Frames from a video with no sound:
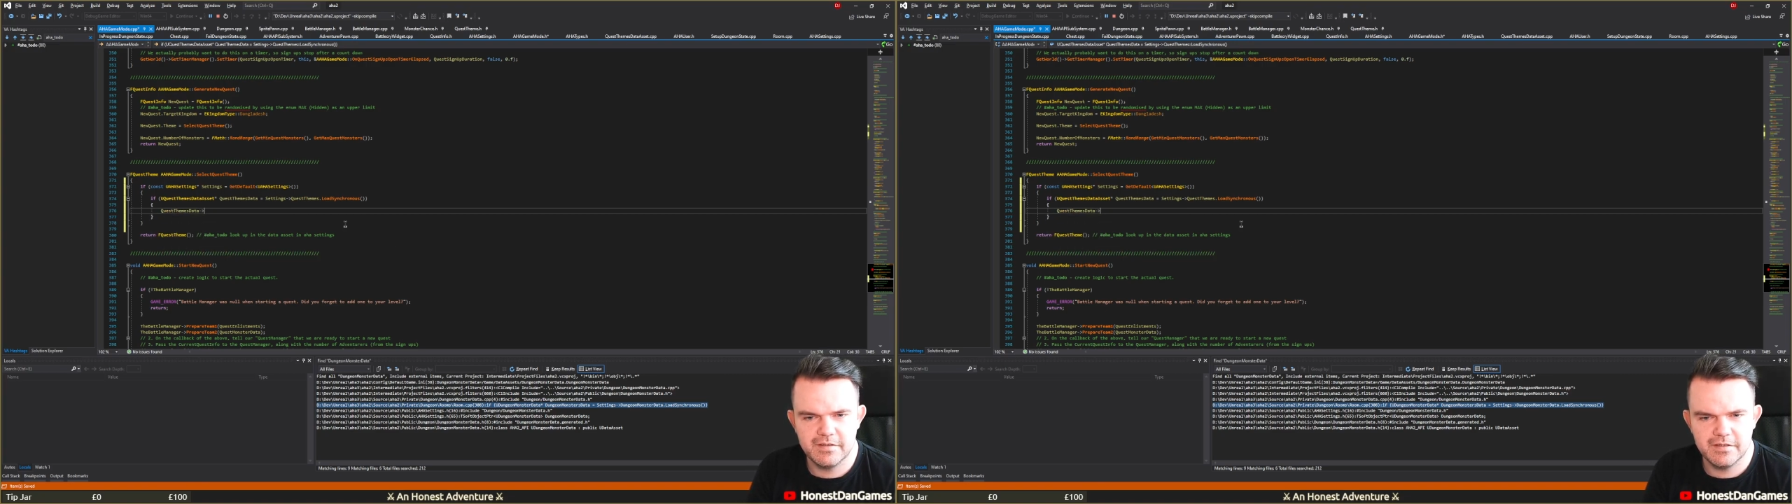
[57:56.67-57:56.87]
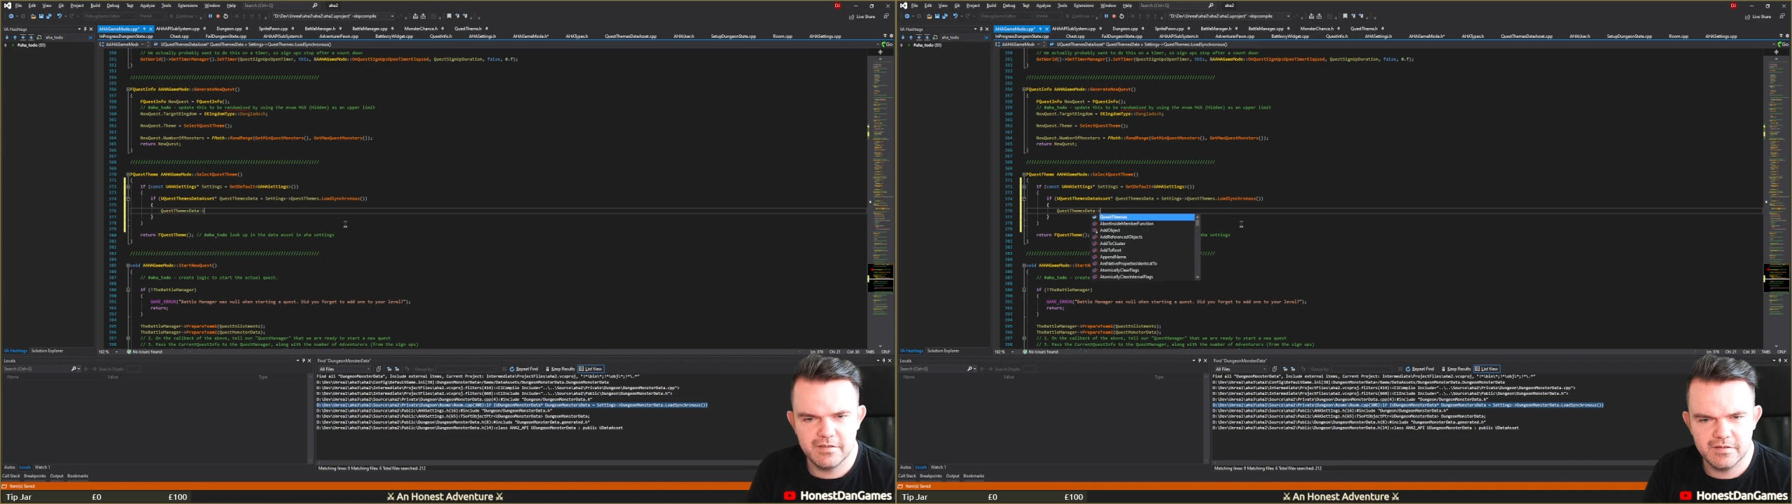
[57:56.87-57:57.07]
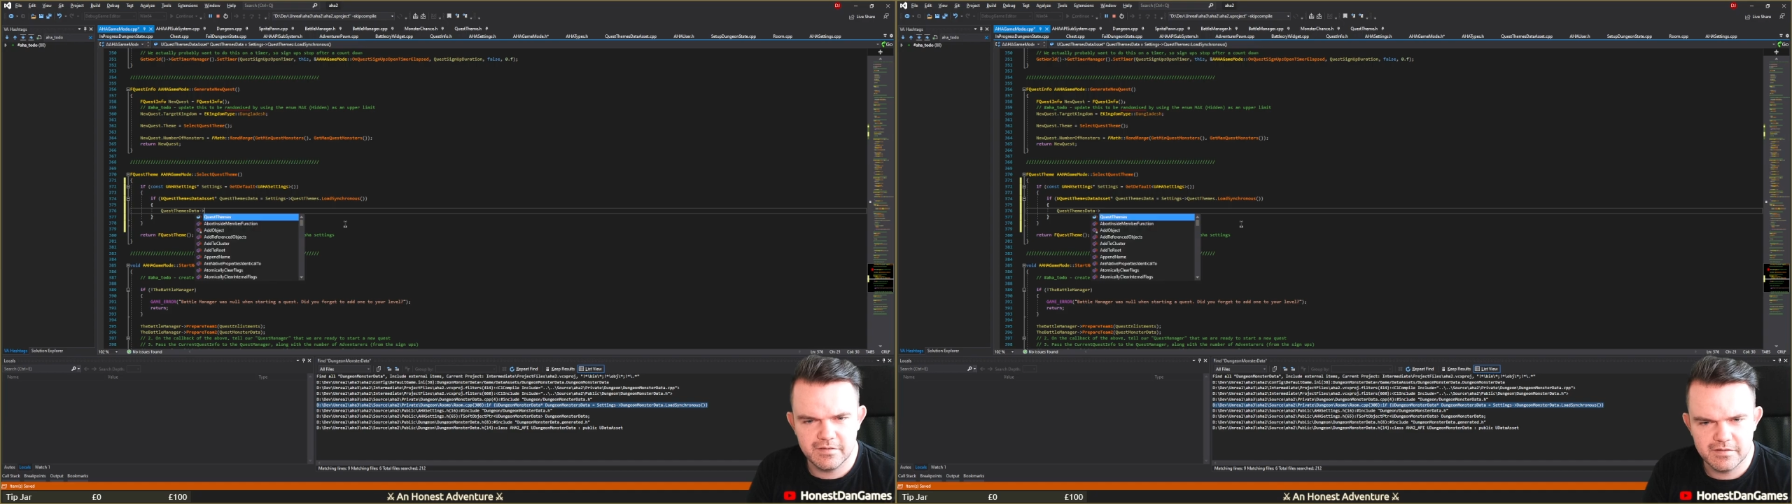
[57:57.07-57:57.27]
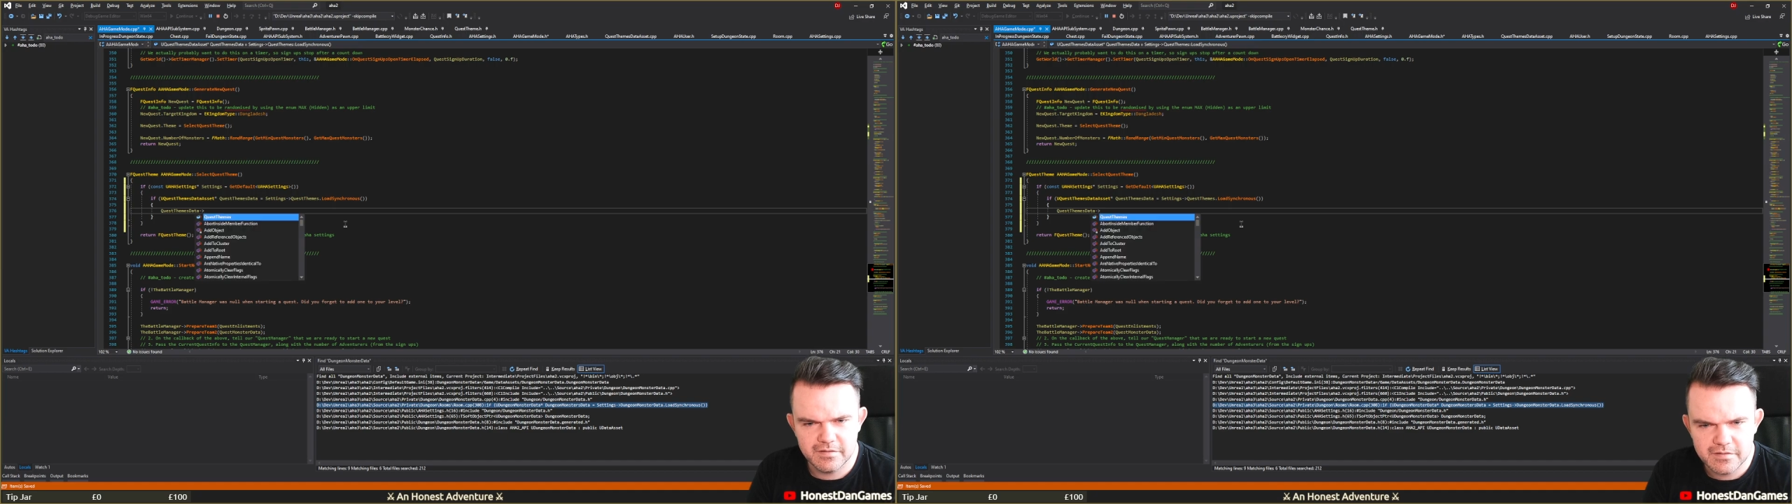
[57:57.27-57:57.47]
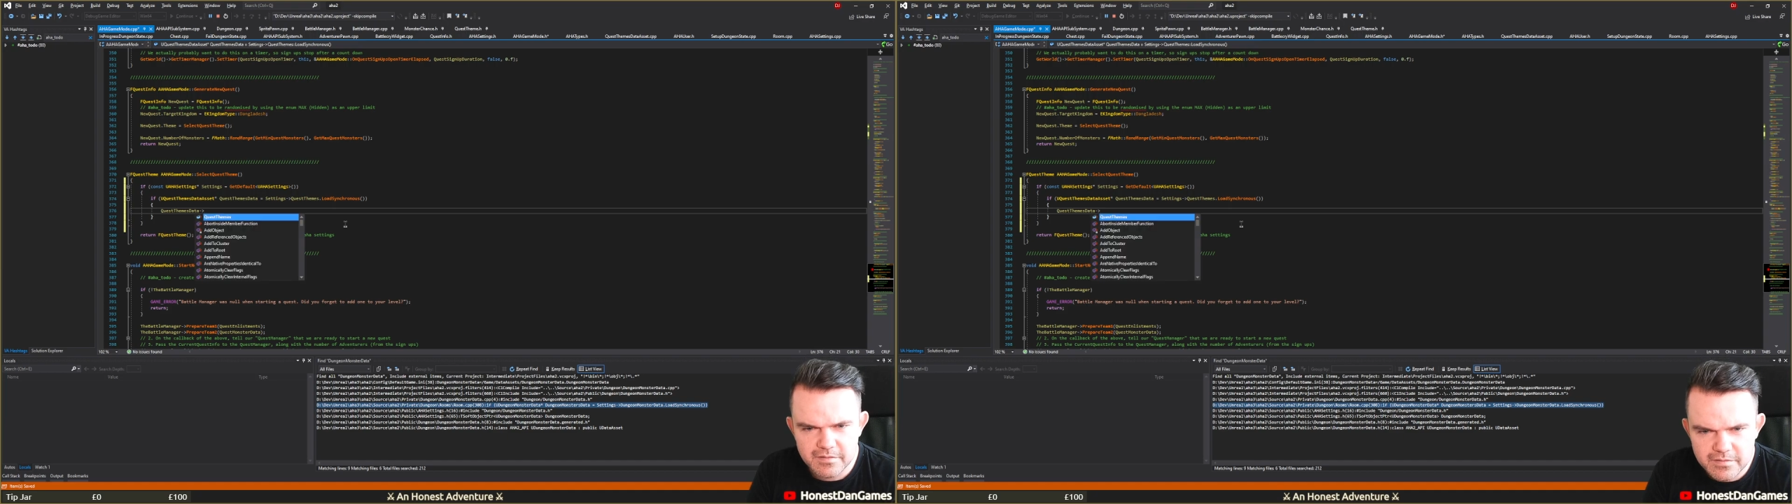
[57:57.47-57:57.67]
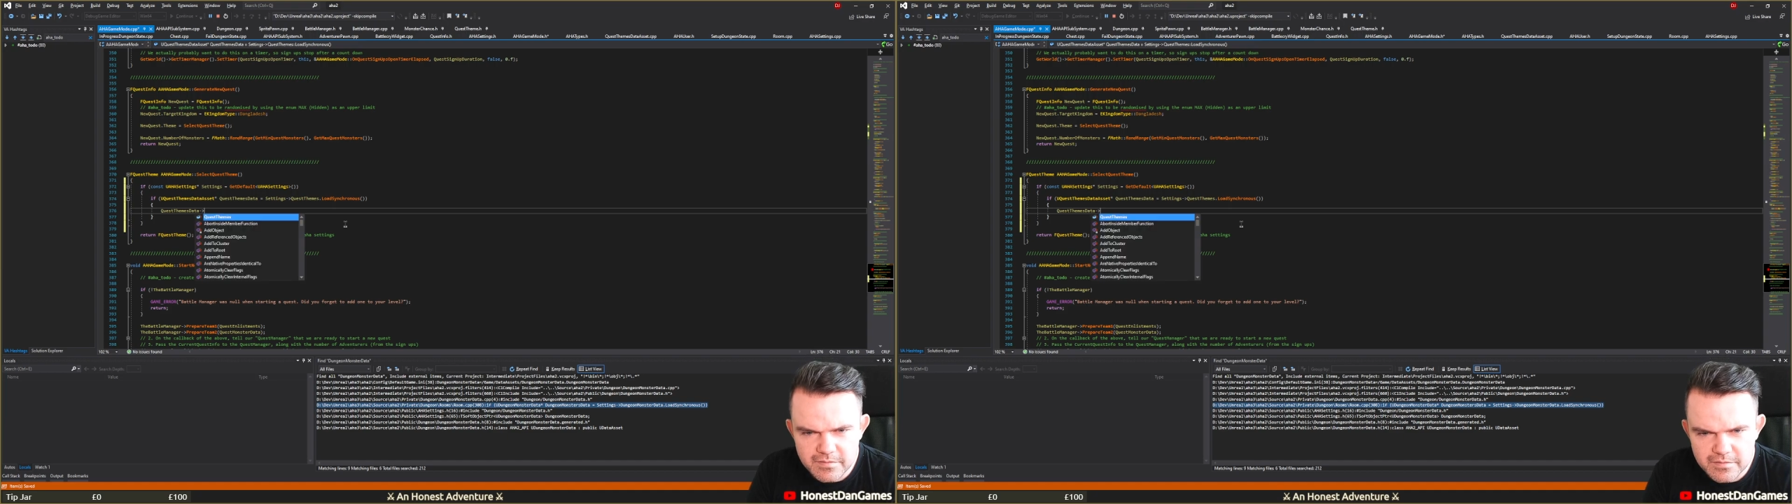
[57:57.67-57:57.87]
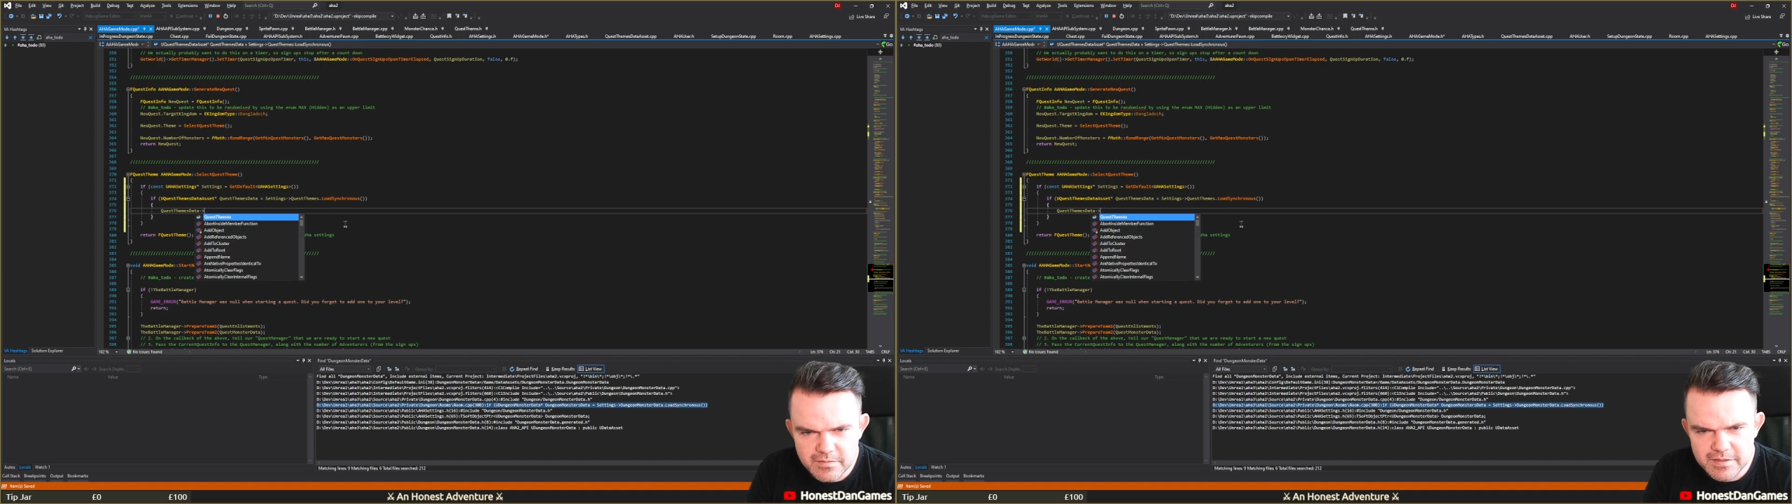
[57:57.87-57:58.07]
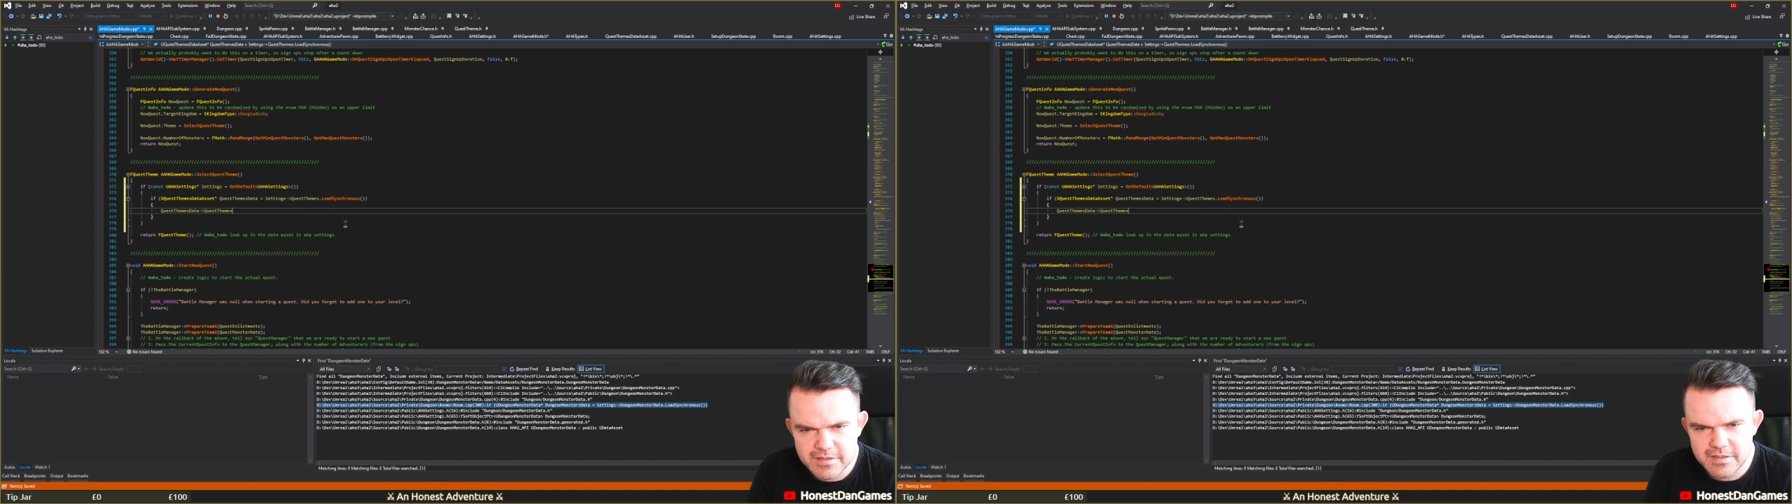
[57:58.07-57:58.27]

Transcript: dot quest